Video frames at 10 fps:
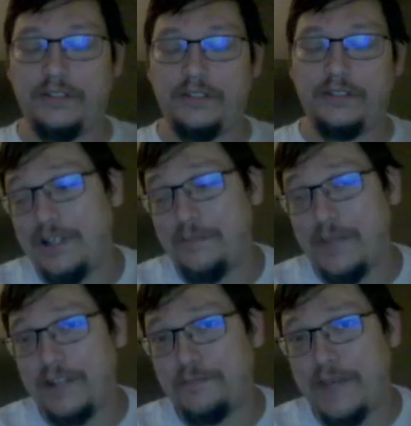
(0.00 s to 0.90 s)
and
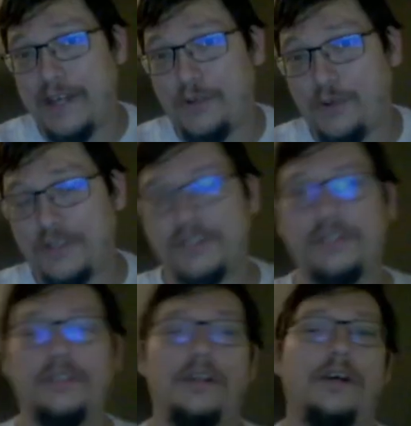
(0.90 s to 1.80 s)
Makes Bad Ort.
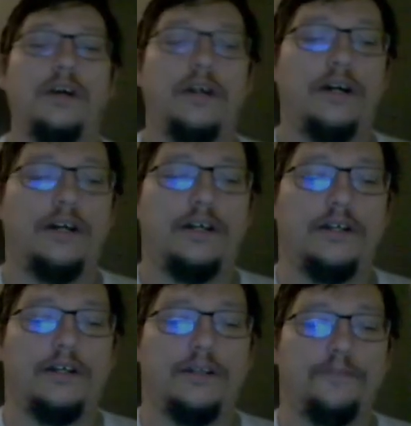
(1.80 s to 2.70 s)

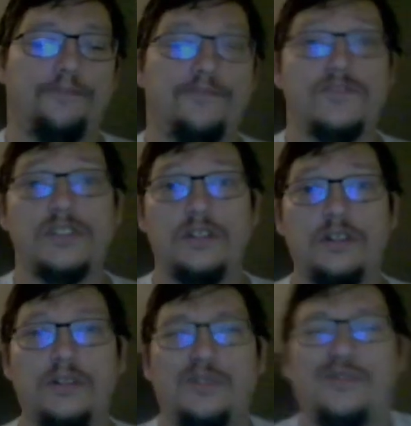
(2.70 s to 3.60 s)

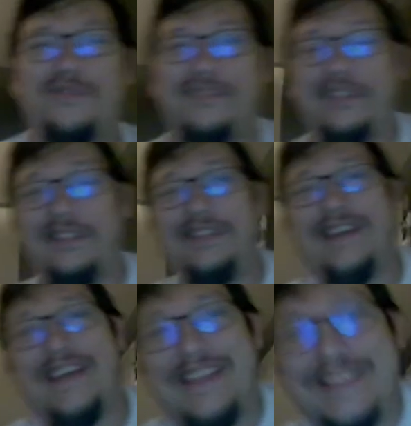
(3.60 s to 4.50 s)
So
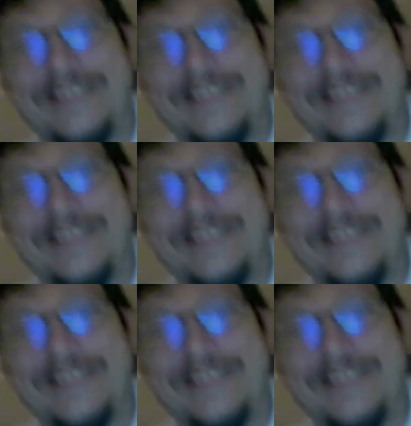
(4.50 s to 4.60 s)
this